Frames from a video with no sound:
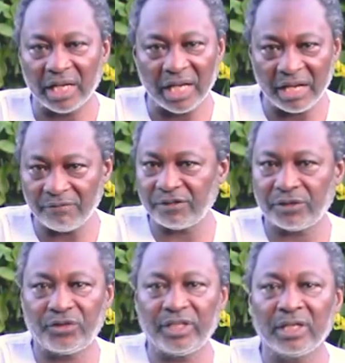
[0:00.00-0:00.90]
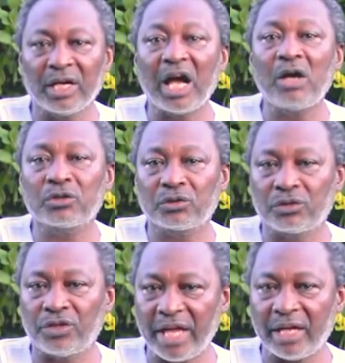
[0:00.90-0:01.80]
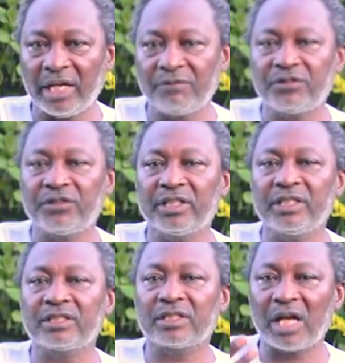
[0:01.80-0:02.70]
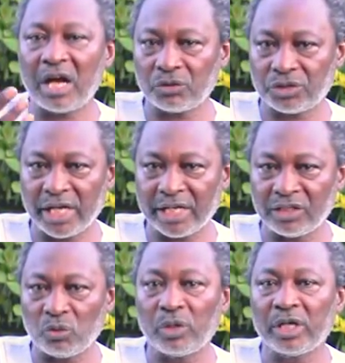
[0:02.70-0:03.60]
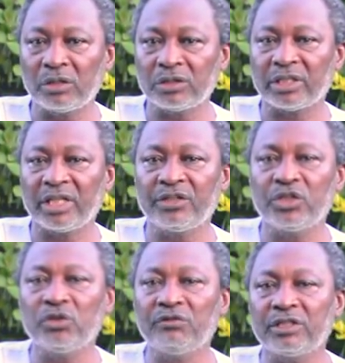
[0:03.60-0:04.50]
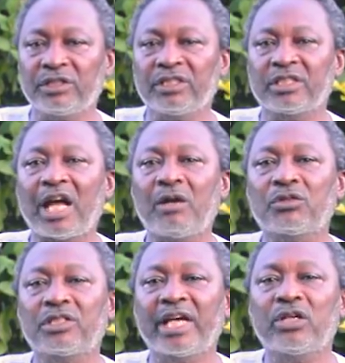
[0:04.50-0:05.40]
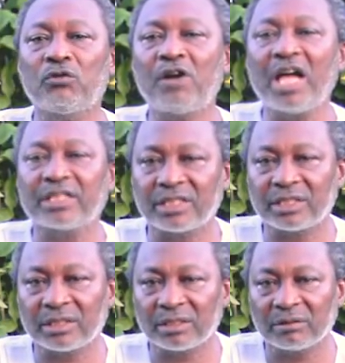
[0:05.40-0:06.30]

everything out there, everything is outside, the world and the universe is outside of us.